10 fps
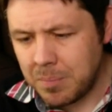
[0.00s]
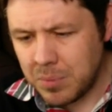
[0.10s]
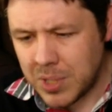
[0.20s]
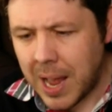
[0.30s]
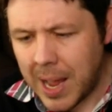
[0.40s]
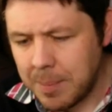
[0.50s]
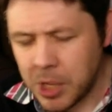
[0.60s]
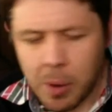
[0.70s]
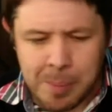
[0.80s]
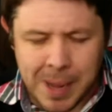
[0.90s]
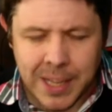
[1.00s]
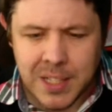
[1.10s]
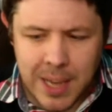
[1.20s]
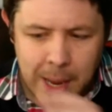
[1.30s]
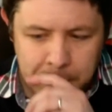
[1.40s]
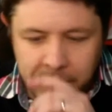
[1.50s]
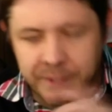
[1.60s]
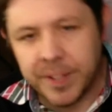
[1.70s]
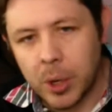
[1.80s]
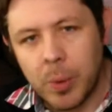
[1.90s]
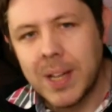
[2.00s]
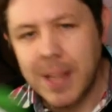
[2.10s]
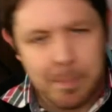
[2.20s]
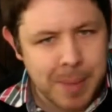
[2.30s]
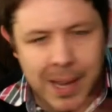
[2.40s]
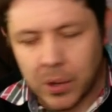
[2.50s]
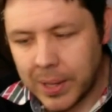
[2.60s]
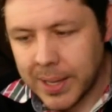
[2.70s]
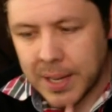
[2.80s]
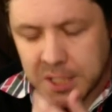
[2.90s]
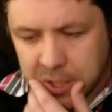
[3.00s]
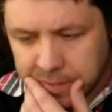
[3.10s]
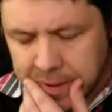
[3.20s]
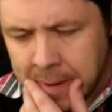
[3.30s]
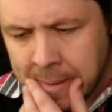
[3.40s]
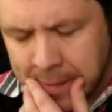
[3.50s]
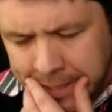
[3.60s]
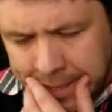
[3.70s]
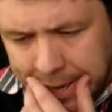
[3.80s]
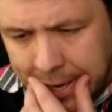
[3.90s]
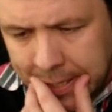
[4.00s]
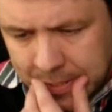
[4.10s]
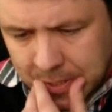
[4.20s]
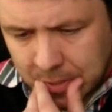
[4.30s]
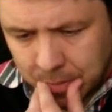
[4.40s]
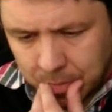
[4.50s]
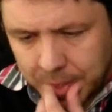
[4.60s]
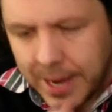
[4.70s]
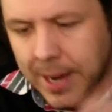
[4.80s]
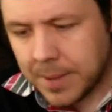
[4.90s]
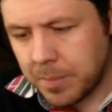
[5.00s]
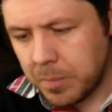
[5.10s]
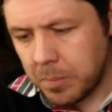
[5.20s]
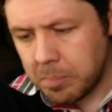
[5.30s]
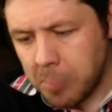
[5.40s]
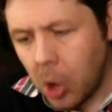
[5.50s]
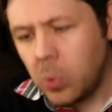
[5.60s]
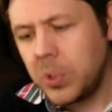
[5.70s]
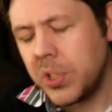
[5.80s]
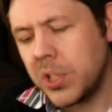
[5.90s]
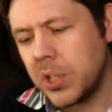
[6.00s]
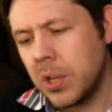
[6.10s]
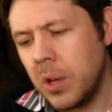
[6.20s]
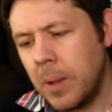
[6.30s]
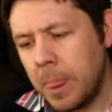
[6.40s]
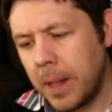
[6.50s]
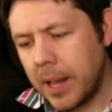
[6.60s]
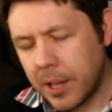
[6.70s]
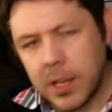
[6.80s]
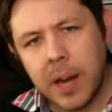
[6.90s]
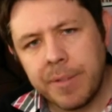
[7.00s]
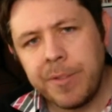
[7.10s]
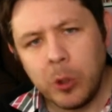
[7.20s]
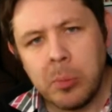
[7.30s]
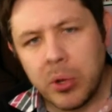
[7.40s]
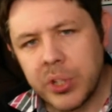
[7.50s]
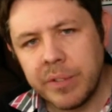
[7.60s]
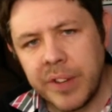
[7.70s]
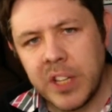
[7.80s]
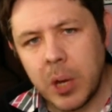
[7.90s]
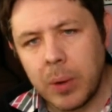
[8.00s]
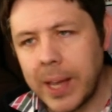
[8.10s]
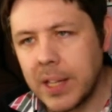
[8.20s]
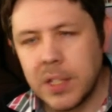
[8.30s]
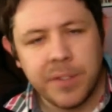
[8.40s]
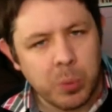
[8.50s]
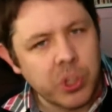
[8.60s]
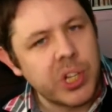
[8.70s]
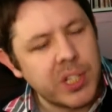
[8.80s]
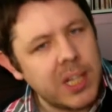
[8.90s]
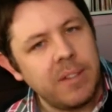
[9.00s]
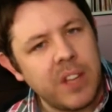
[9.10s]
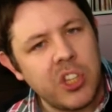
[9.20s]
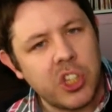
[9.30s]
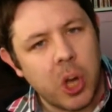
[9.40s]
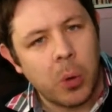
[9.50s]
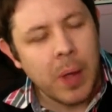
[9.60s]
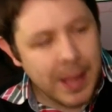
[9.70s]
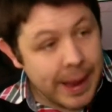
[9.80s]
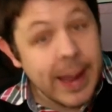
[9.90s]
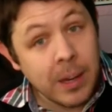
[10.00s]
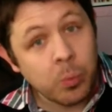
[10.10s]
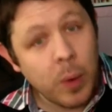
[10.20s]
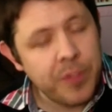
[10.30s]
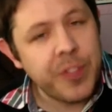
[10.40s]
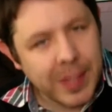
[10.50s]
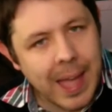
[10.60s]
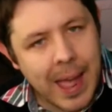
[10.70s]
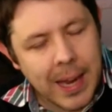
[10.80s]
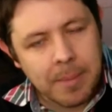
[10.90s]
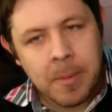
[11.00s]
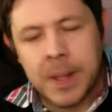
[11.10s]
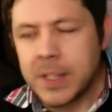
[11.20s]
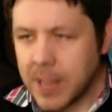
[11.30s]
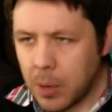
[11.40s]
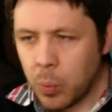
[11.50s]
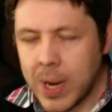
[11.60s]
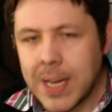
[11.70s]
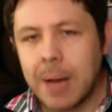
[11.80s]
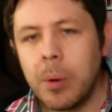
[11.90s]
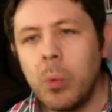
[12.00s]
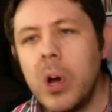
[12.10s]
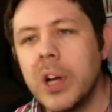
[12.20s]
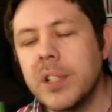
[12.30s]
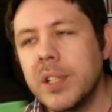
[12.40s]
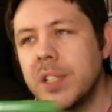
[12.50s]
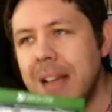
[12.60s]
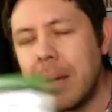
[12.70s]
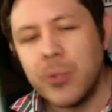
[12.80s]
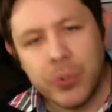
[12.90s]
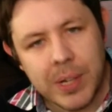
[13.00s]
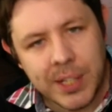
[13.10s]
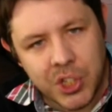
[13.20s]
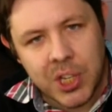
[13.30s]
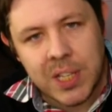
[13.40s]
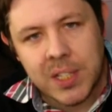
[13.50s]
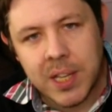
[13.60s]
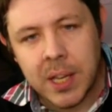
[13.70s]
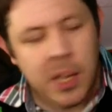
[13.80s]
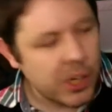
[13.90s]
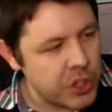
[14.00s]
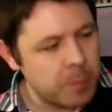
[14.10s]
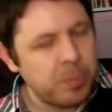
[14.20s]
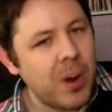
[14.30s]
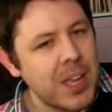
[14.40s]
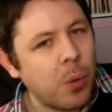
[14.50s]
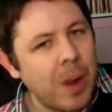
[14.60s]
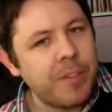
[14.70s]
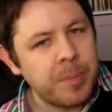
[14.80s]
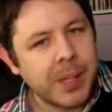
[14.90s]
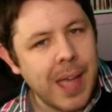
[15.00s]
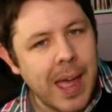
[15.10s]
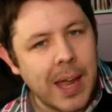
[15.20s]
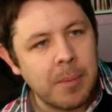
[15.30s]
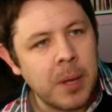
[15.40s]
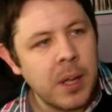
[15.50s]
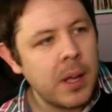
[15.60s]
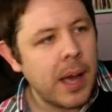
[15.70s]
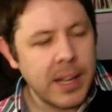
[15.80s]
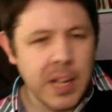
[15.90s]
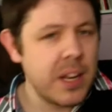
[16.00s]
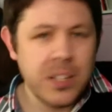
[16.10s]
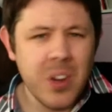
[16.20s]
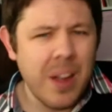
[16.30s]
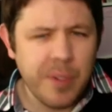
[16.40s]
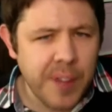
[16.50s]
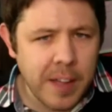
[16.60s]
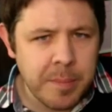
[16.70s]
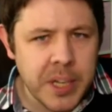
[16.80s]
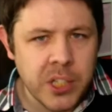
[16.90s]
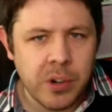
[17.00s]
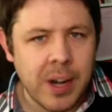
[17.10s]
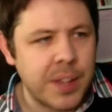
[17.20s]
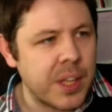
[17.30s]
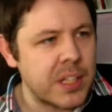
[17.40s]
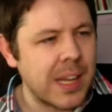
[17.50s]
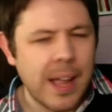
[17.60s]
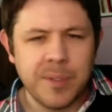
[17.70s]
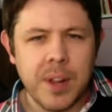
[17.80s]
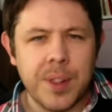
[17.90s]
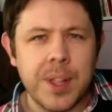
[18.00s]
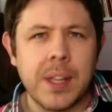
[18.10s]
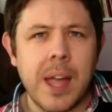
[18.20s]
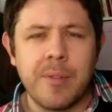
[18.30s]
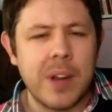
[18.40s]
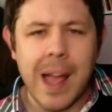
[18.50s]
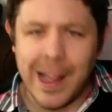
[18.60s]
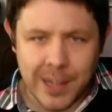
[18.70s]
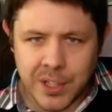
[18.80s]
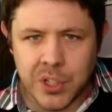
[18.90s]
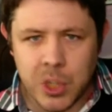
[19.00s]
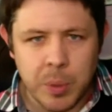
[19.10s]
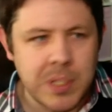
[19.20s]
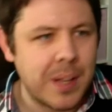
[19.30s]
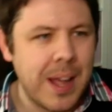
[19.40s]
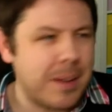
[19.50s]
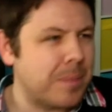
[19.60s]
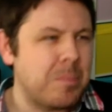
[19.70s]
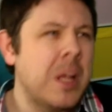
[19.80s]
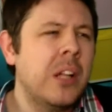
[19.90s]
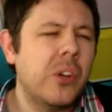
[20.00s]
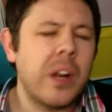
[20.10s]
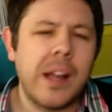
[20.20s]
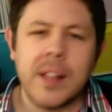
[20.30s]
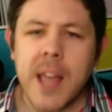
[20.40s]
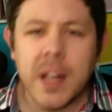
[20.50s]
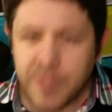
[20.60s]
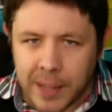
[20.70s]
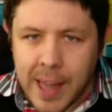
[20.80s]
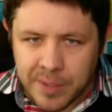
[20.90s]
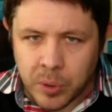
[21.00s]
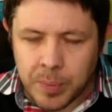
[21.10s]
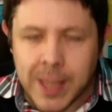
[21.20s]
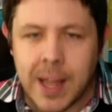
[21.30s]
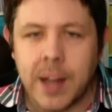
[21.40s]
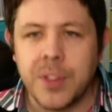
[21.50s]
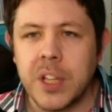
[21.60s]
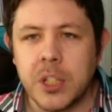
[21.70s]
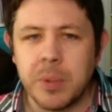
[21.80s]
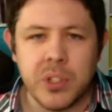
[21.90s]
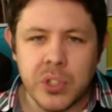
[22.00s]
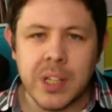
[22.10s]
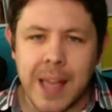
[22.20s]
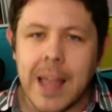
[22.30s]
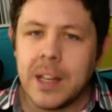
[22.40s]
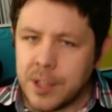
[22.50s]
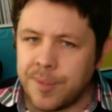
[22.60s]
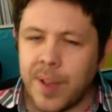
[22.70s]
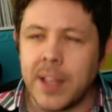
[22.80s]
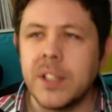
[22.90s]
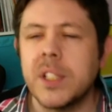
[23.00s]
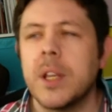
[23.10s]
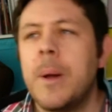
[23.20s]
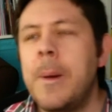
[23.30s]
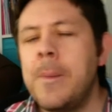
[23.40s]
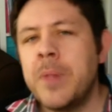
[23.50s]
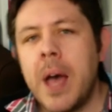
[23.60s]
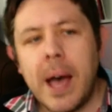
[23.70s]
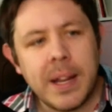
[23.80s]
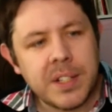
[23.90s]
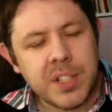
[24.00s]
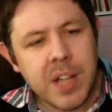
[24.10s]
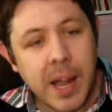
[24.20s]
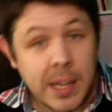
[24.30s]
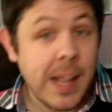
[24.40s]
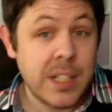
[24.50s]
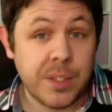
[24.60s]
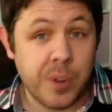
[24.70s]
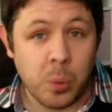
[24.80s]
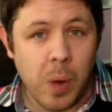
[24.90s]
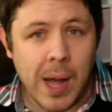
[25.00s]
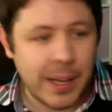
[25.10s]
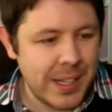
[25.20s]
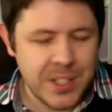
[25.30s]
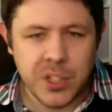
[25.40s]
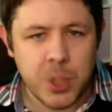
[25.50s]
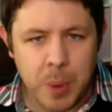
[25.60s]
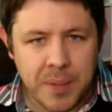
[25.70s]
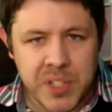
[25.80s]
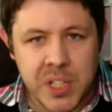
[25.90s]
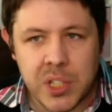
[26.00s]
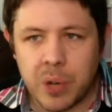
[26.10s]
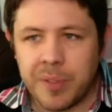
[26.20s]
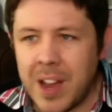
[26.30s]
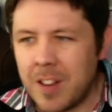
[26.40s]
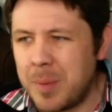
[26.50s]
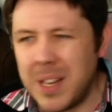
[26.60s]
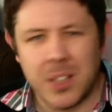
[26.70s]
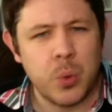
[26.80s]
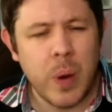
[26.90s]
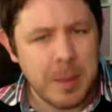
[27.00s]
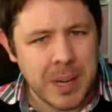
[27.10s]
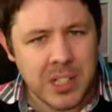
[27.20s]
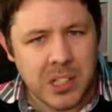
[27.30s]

time, you're going back in time, you've got to figure a way to get back, all that kind of stuff. And it moulds a kind of full motion video, like as if you're watching a TV show in with the game. It's kind of weird how it works. It sounds really cheesy, because you break away from the game. It's not every 5 minutes or anything, it's like after, I think, every act. So it's, look at it like the end of a level, that kind of thing. So it doesn't get in your face. And it lasts for a while. At least the 2 I've seen so far have been like 20 minutes